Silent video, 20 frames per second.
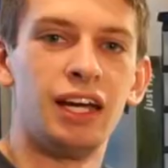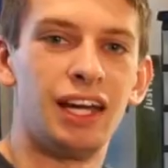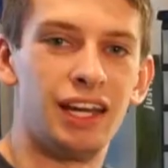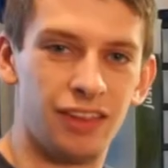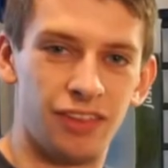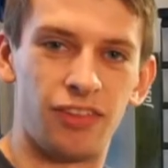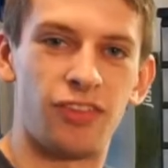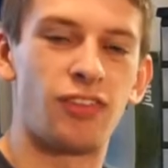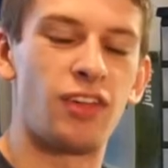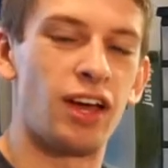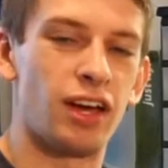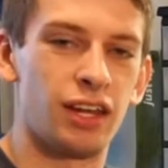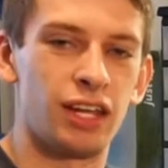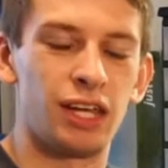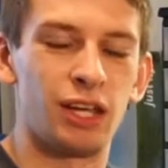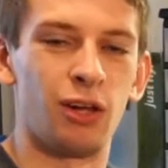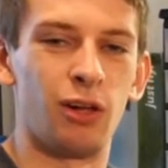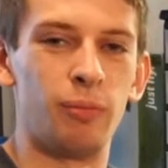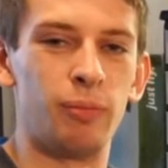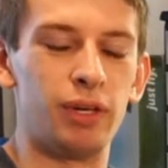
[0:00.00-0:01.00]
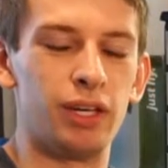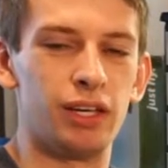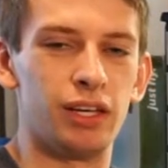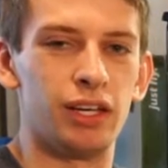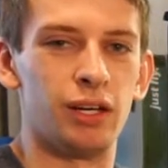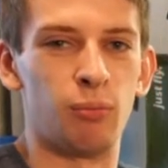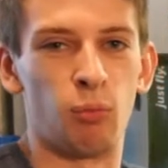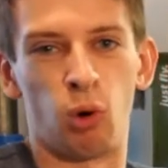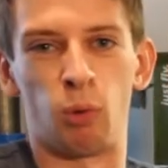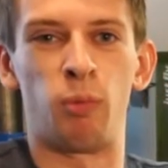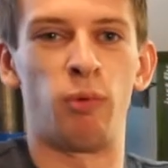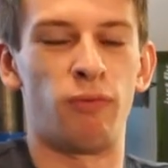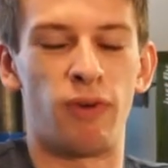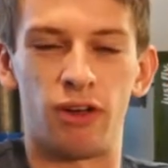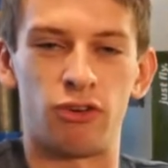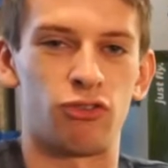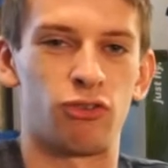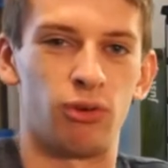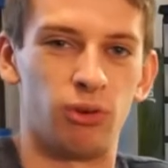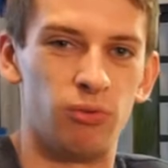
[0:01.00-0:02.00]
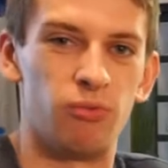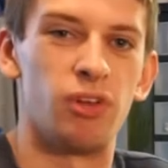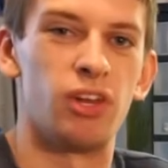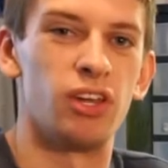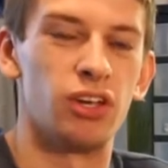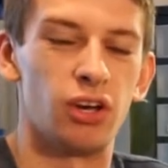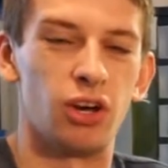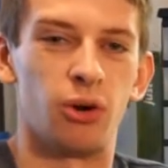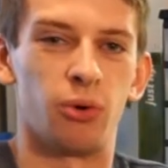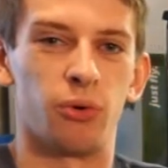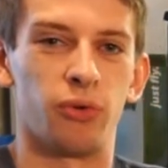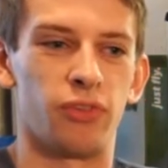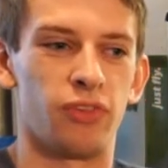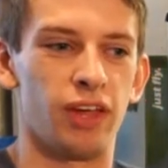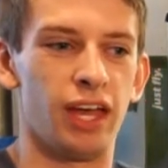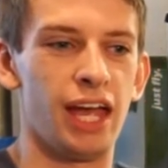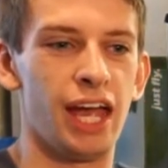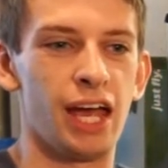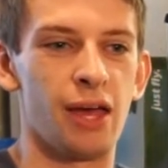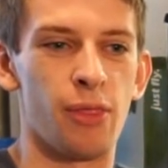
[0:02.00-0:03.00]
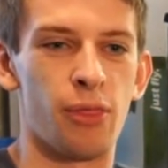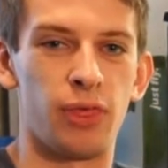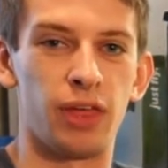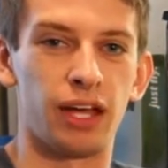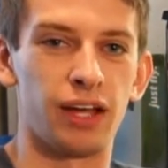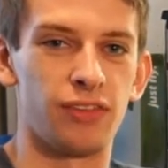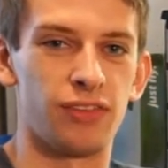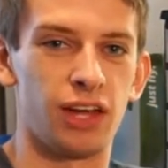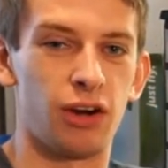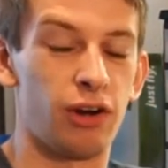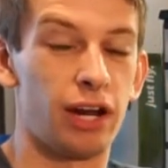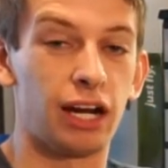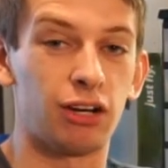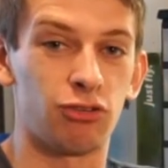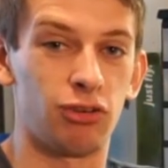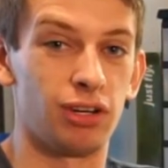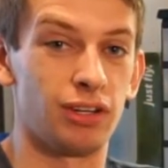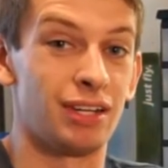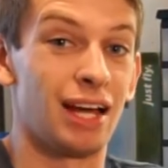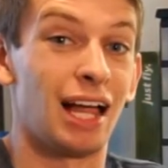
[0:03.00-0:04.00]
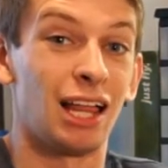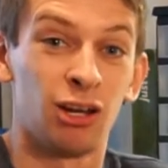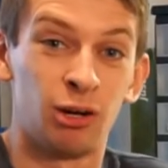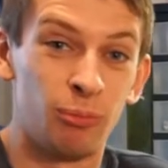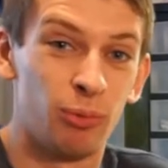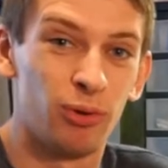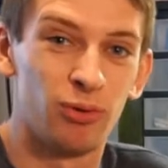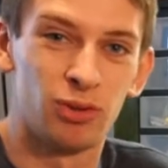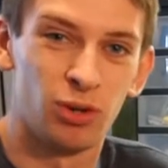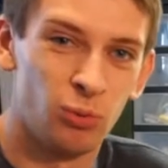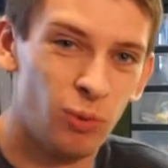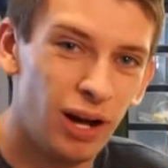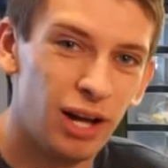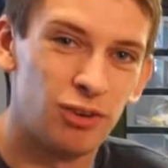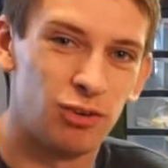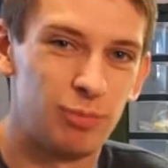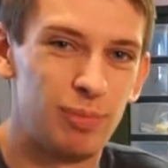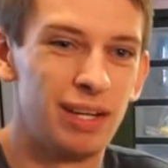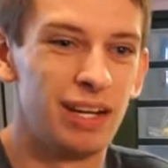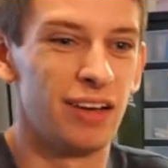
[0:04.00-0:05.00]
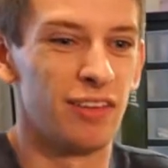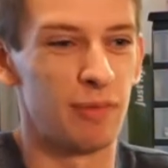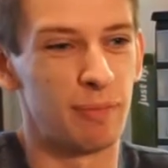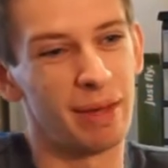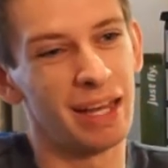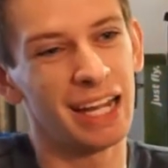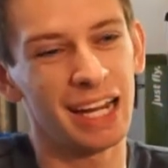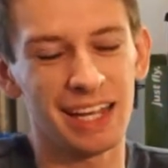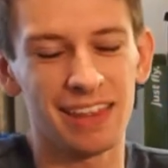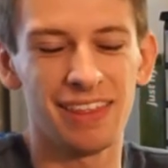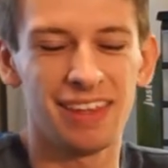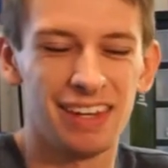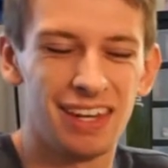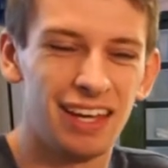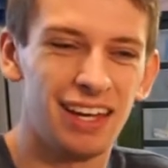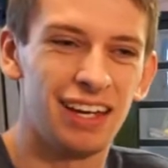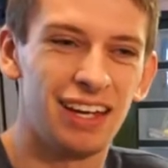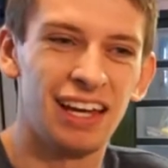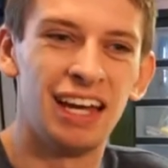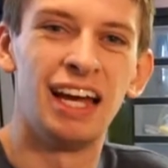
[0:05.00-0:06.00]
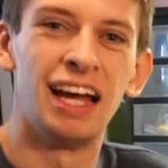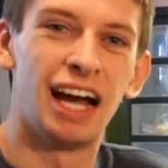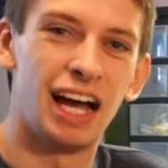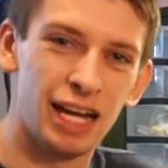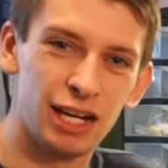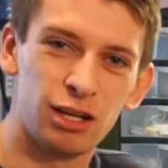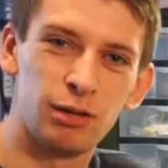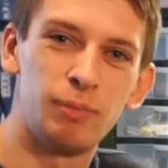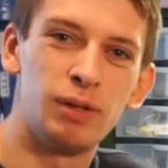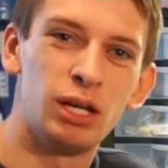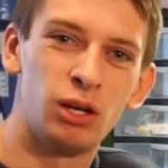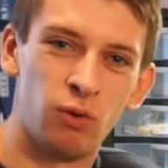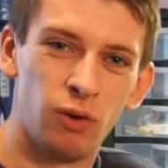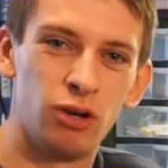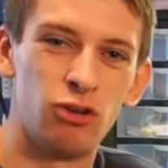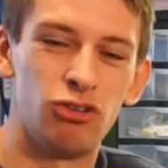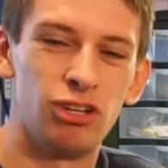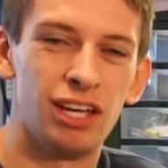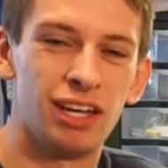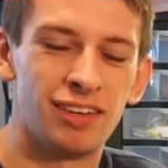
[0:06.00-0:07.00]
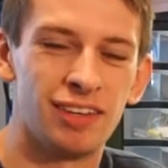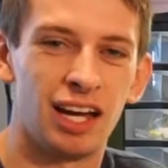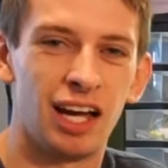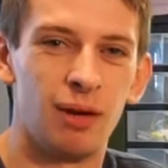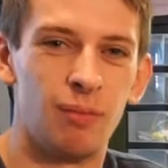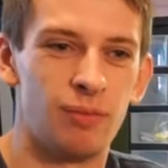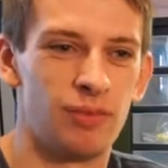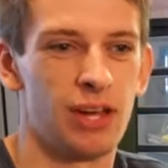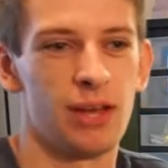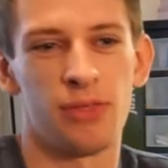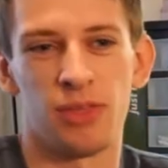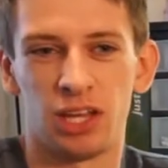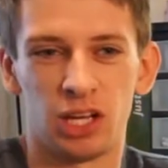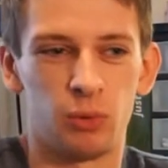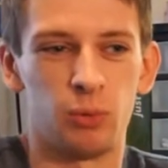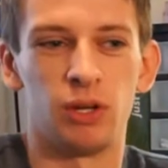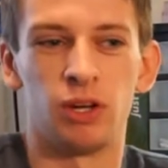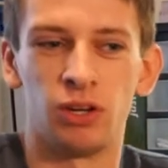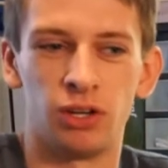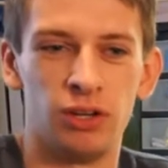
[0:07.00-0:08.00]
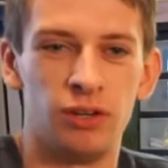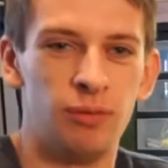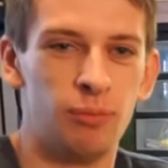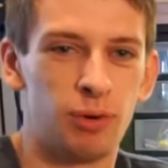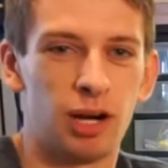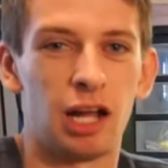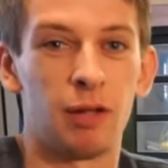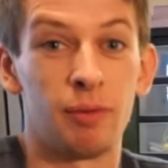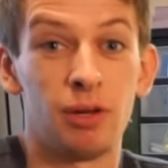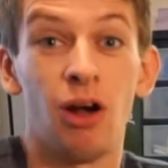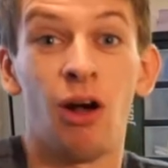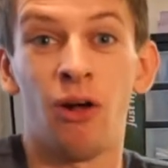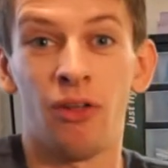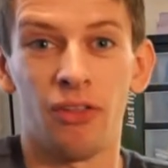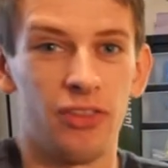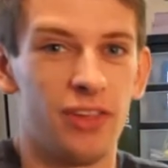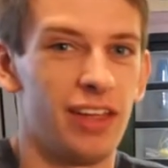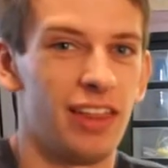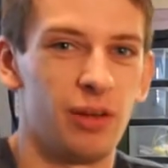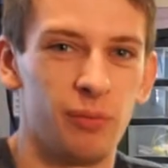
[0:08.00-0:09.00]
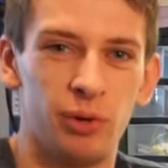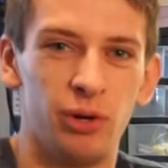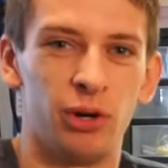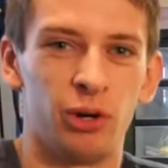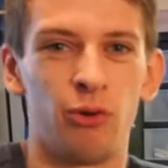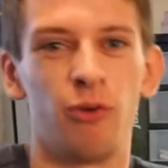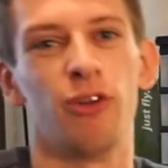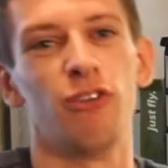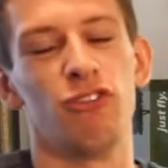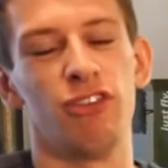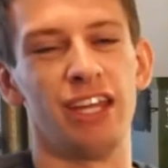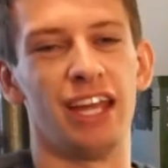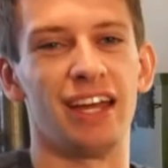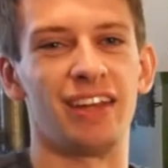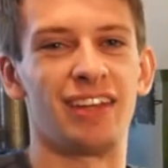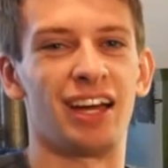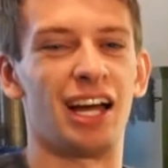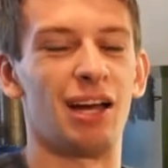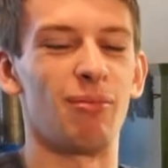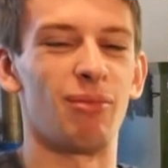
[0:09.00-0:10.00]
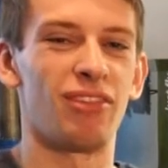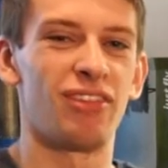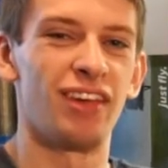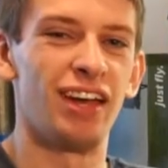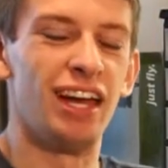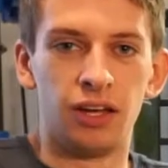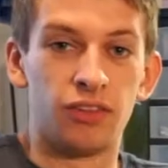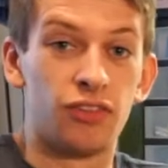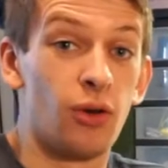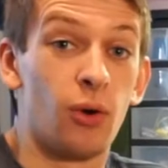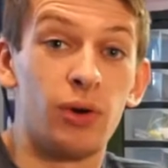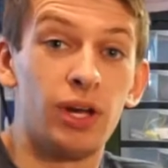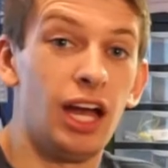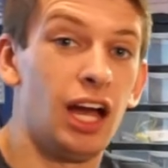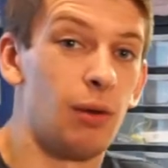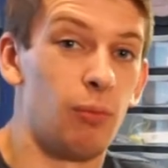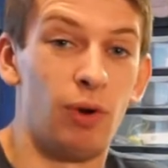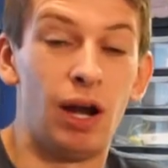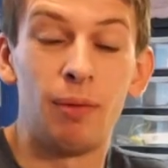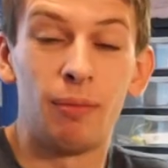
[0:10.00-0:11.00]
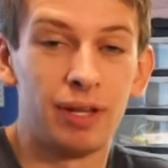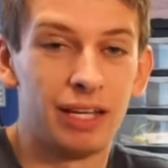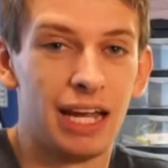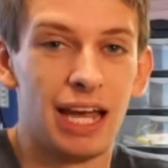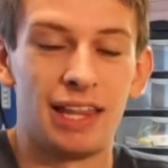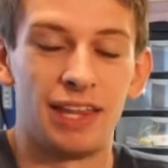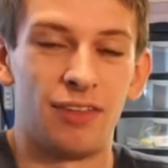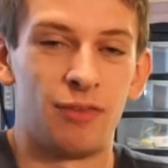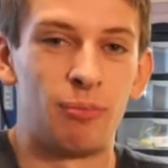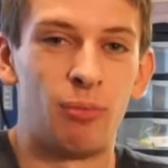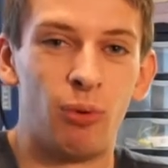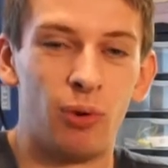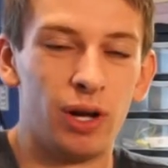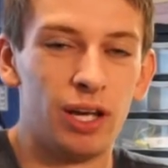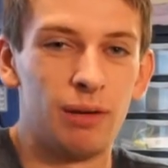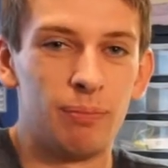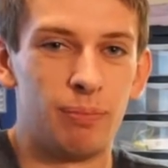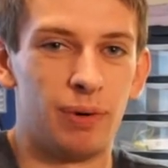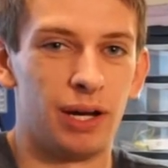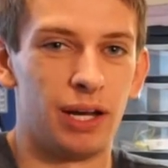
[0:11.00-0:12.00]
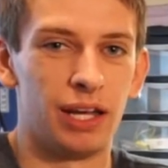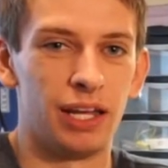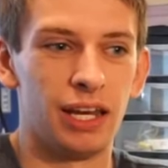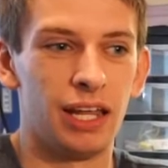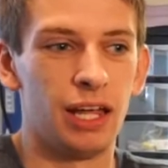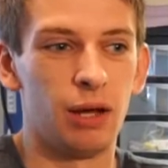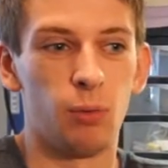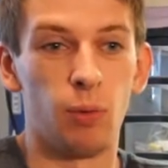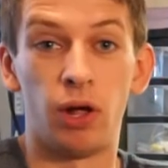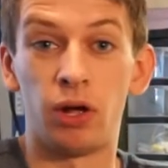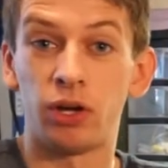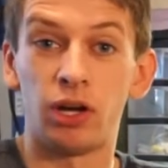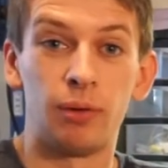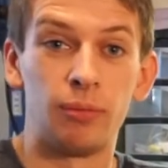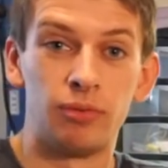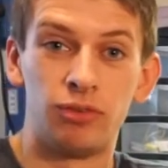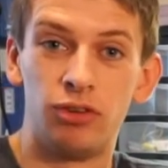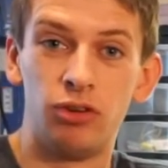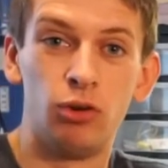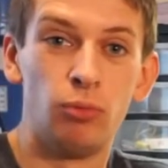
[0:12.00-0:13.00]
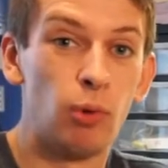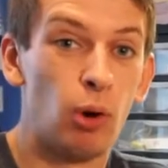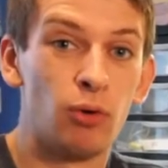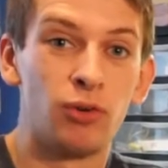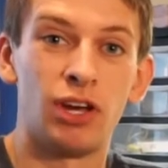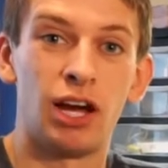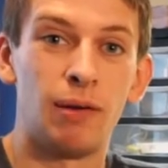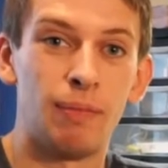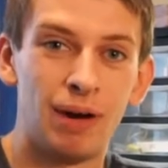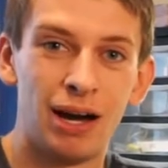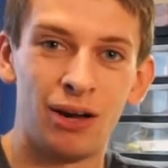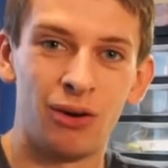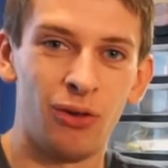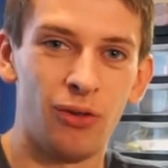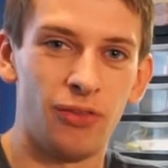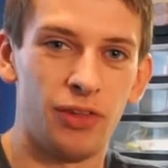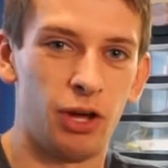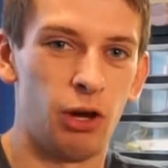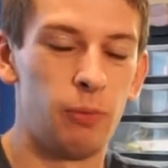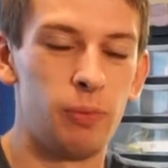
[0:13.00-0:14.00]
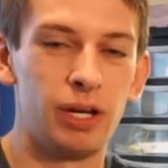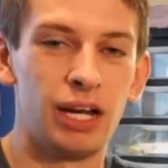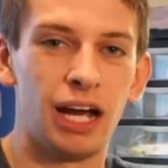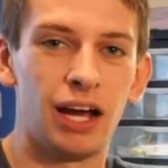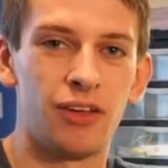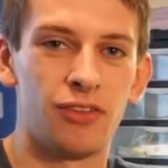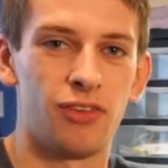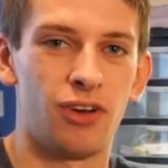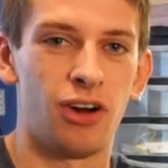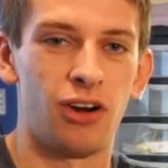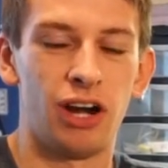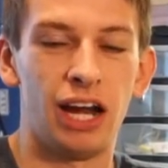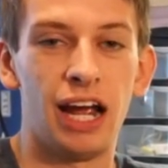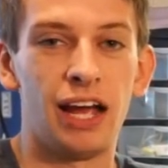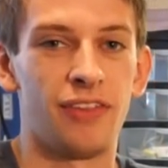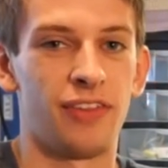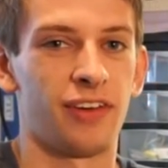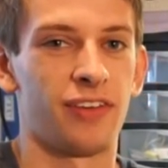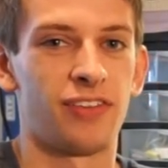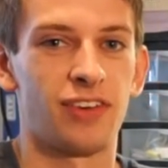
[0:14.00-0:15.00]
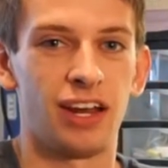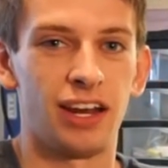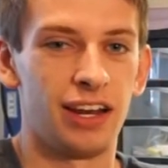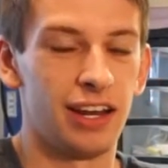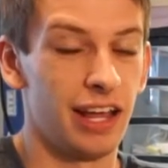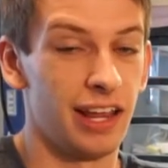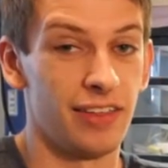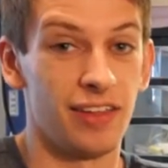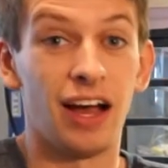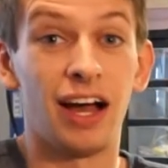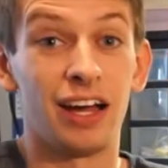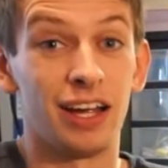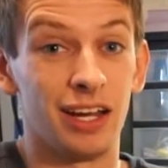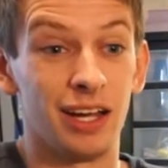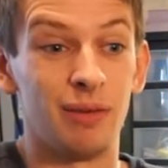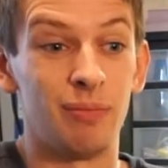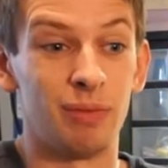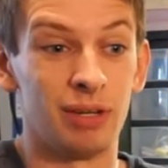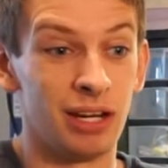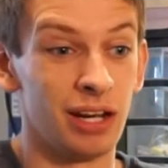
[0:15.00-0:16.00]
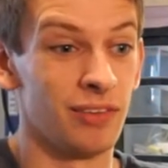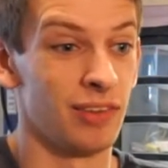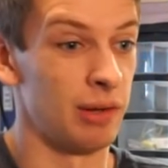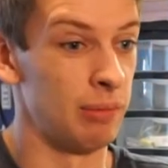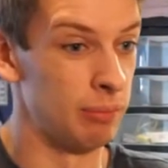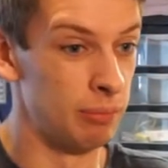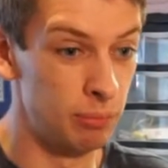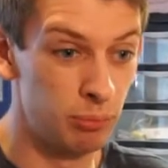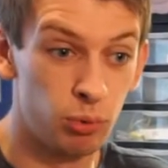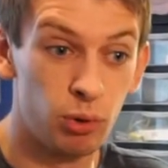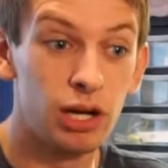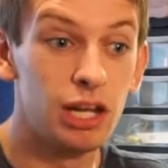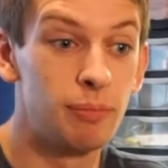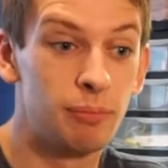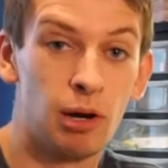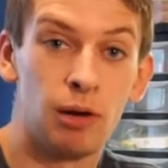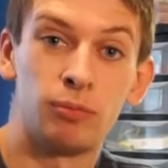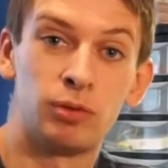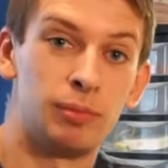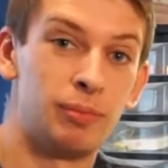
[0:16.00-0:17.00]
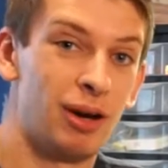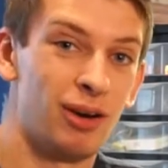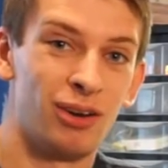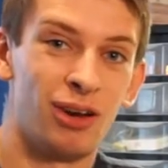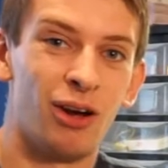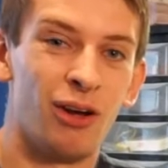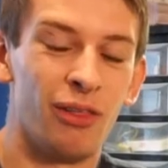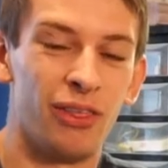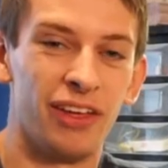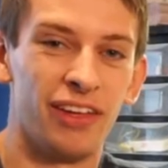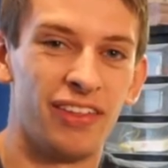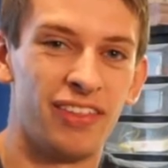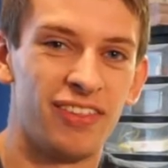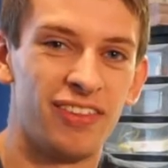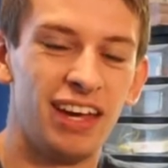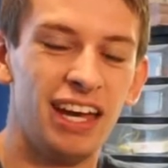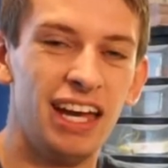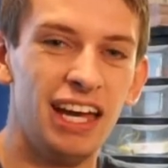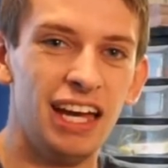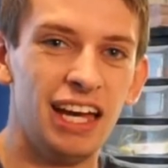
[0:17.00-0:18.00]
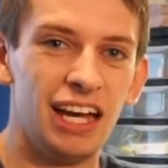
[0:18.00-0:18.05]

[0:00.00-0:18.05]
Instead, it'll be more professional videos and things that are actually tolerable to watch, because back in the day, I could be cringy at times. I think we could probably all say that we were cringy at times. So yeah, I'm rambling at this point, but welcome to Motown Models. I hope you guys are as excited as I am, because I'm pretty pumped about all this.